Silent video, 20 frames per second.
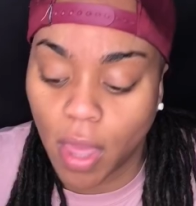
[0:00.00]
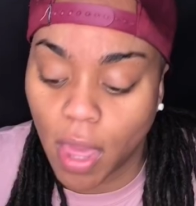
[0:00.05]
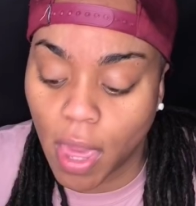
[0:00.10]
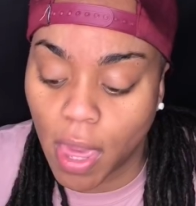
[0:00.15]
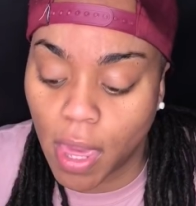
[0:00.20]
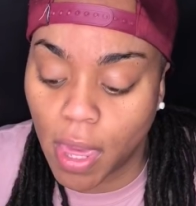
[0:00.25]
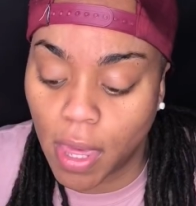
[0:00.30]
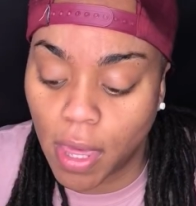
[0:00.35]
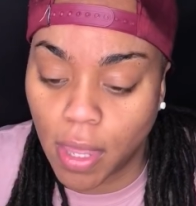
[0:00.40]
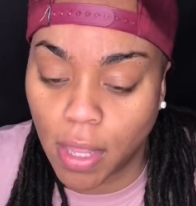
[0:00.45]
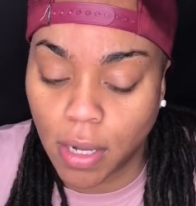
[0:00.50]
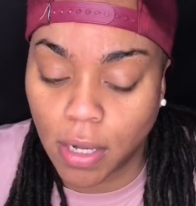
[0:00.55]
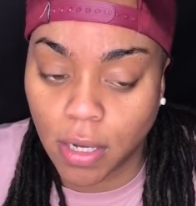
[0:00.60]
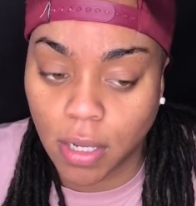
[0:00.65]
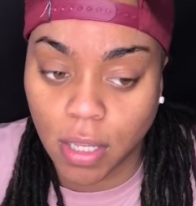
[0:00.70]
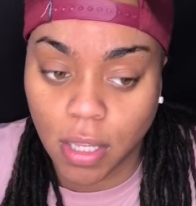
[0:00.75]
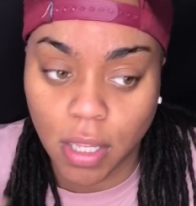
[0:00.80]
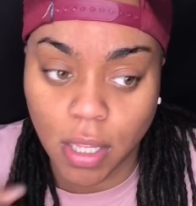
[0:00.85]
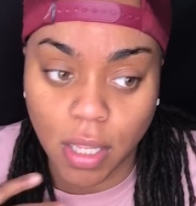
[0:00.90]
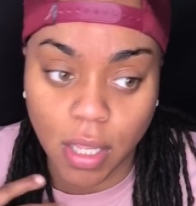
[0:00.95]
And
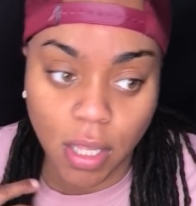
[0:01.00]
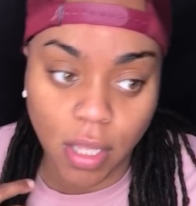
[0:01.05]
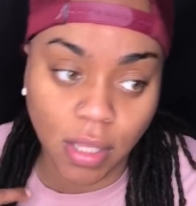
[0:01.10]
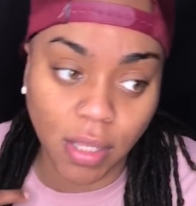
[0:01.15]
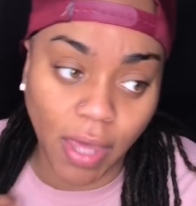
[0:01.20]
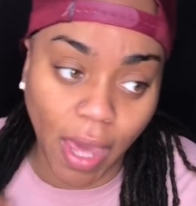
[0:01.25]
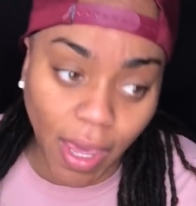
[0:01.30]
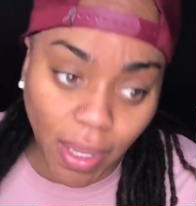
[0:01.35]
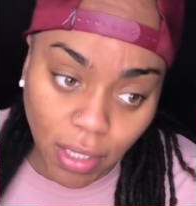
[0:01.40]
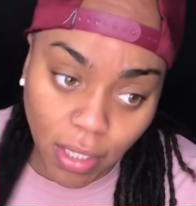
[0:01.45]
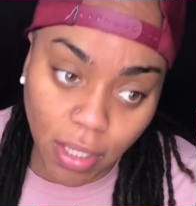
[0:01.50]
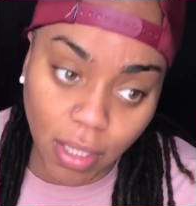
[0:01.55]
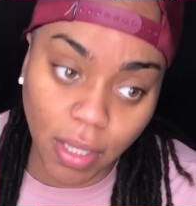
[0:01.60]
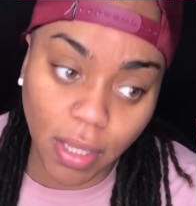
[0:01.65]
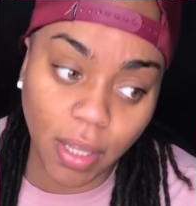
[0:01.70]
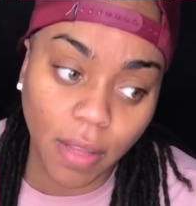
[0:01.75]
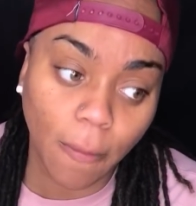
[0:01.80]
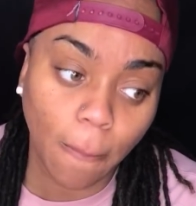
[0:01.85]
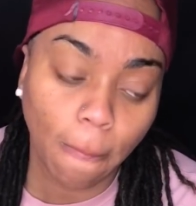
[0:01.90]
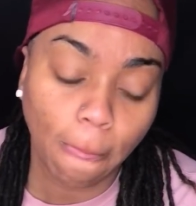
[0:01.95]

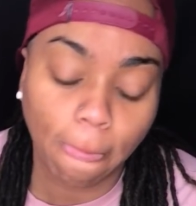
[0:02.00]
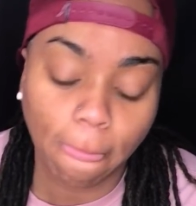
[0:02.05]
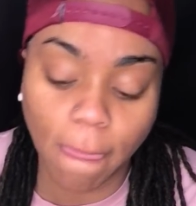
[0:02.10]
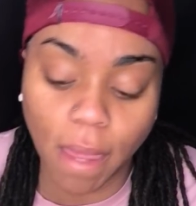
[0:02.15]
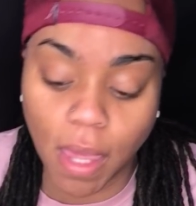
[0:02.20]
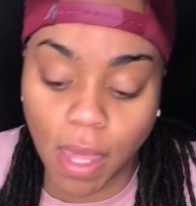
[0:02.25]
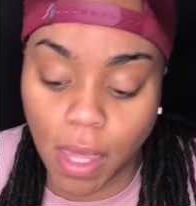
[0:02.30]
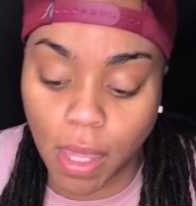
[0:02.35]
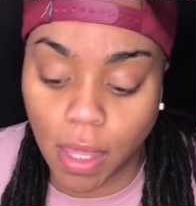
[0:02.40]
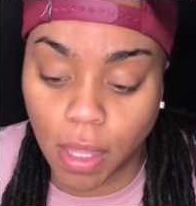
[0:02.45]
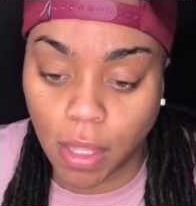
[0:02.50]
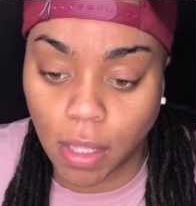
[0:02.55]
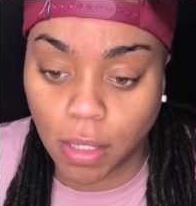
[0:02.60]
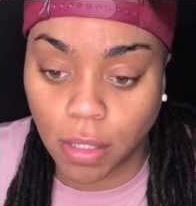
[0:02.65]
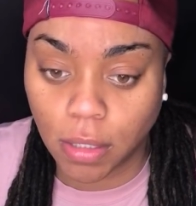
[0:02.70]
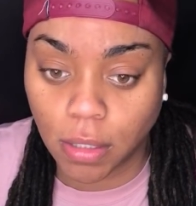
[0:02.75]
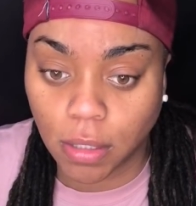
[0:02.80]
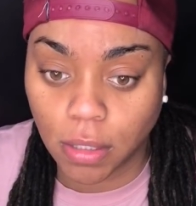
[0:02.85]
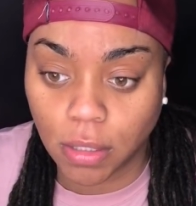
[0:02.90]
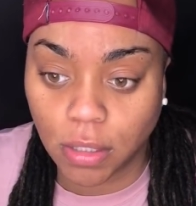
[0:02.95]
Kayla
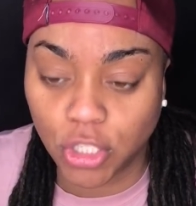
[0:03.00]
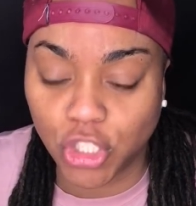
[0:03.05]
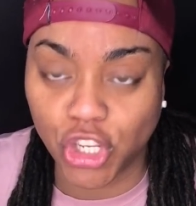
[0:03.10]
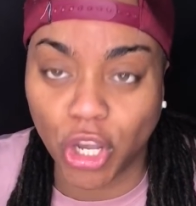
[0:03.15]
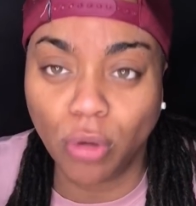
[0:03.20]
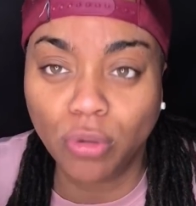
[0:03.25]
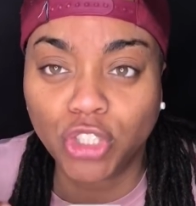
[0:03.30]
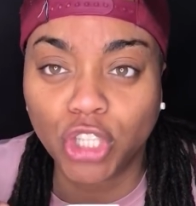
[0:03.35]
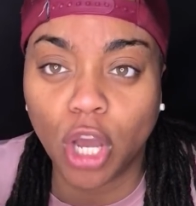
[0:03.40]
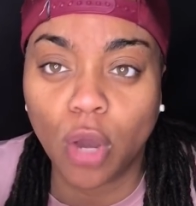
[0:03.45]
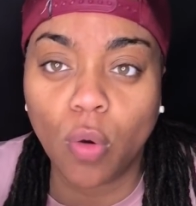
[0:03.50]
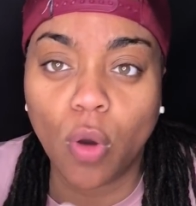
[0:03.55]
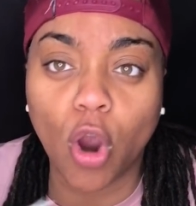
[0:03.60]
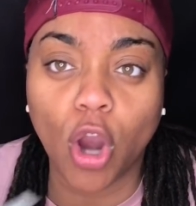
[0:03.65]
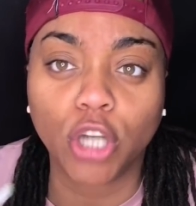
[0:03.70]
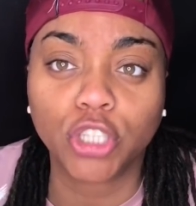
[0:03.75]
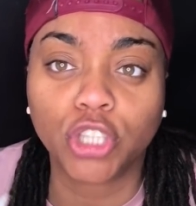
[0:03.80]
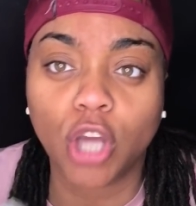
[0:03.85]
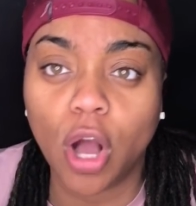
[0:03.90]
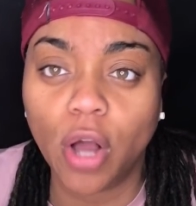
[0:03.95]
and JoJo
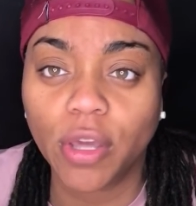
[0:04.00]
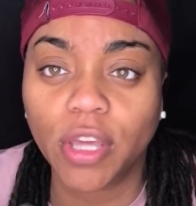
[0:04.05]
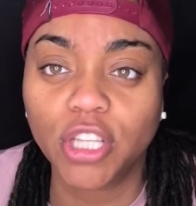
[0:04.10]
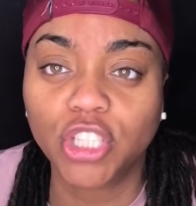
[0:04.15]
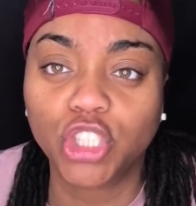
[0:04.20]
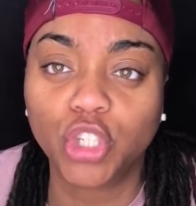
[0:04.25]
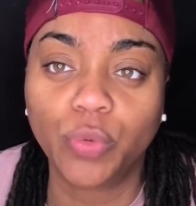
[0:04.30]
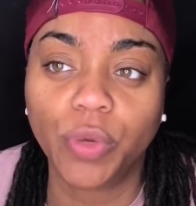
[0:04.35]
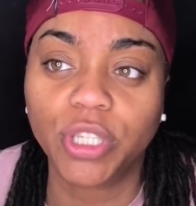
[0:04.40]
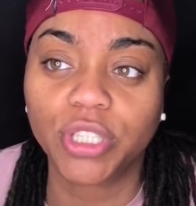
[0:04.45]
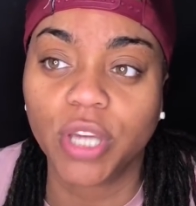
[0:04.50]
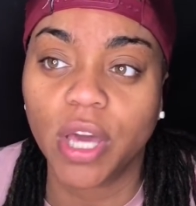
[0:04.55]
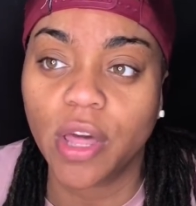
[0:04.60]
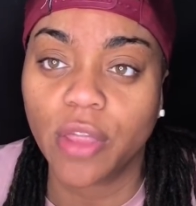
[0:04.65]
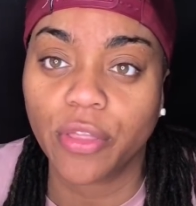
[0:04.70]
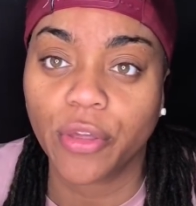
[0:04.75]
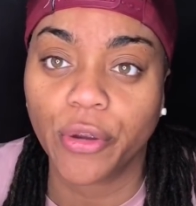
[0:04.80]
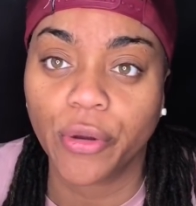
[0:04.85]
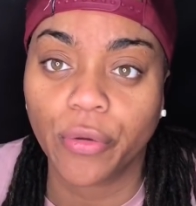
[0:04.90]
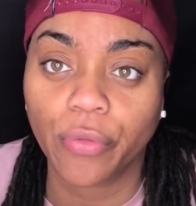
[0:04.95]
are talking to each
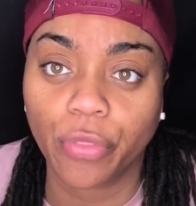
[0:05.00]
other